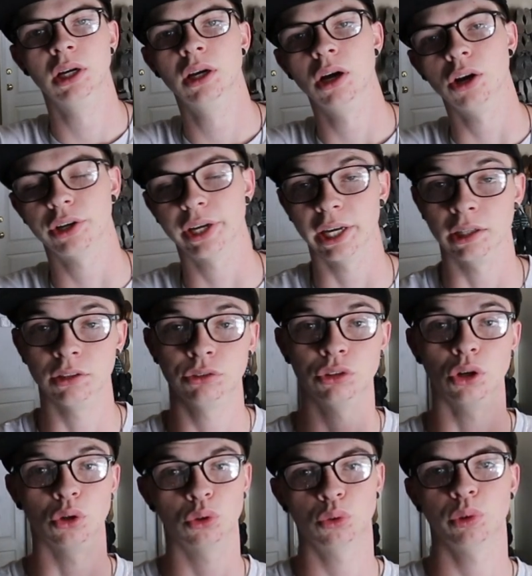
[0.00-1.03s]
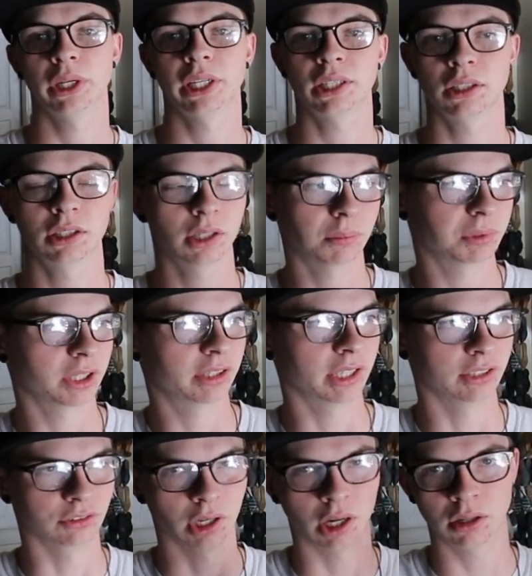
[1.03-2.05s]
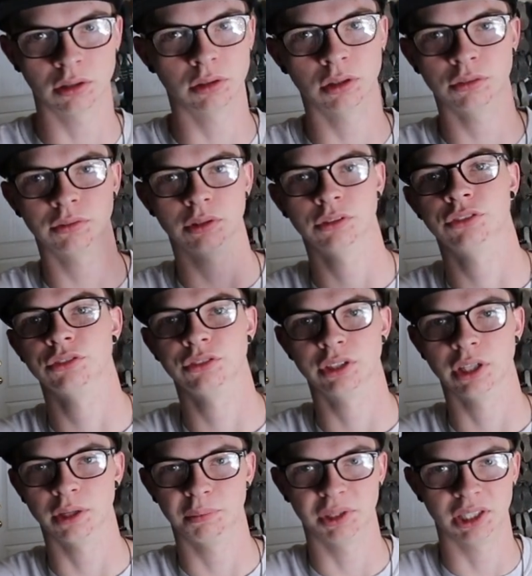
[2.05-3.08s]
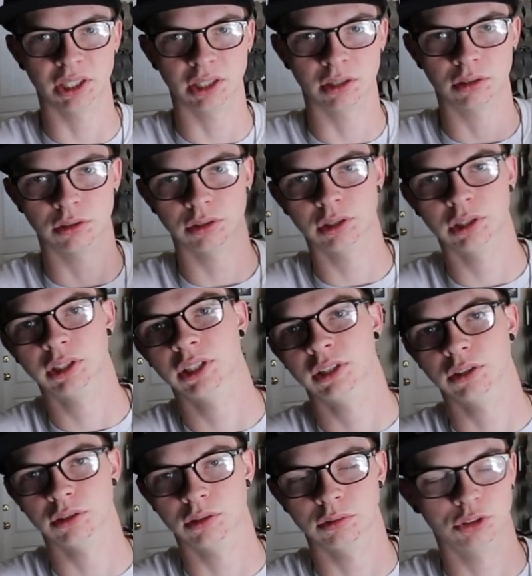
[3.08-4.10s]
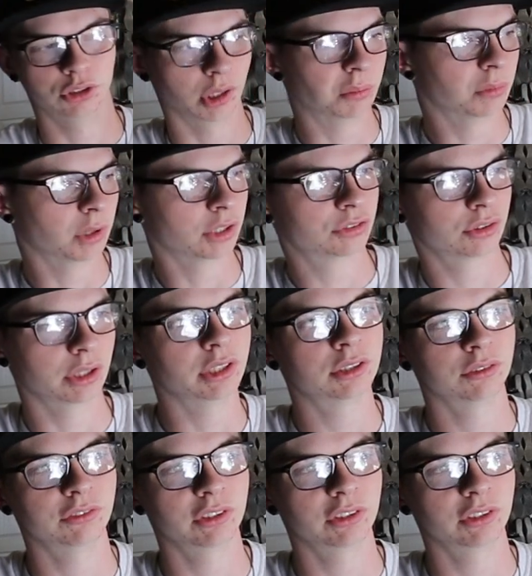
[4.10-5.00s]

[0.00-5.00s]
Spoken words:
Okay, so quick couple of things. I don't know if this is going to be included in the trim restoration